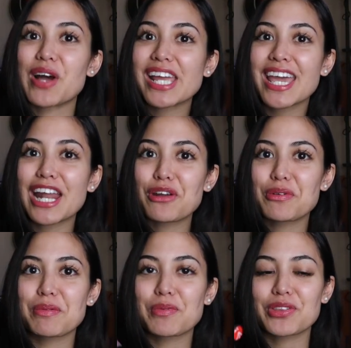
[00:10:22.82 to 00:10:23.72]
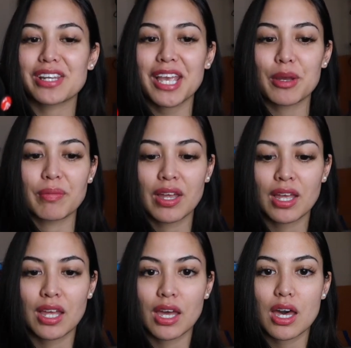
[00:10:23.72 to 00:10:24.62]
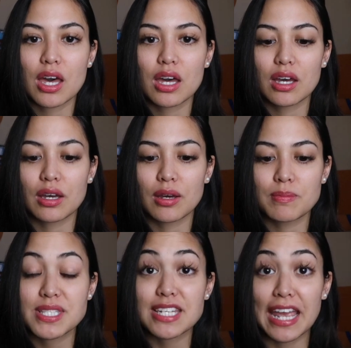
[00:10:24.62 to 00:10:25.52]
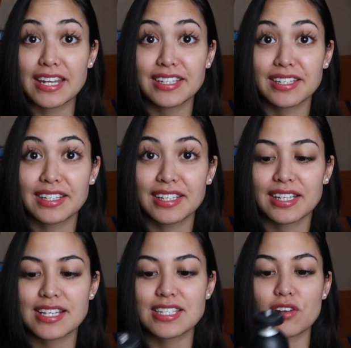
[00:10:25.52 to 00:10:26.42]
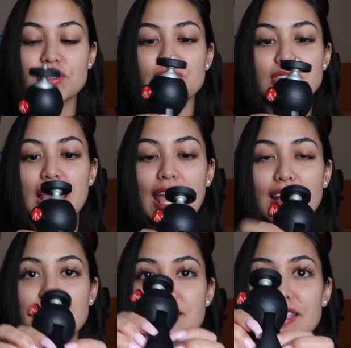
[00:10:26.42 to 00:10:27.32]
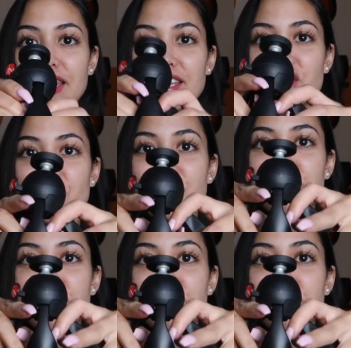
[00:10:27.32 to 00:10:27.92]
Why can't I remember the name? Um, stand? Because it also stands. Like it's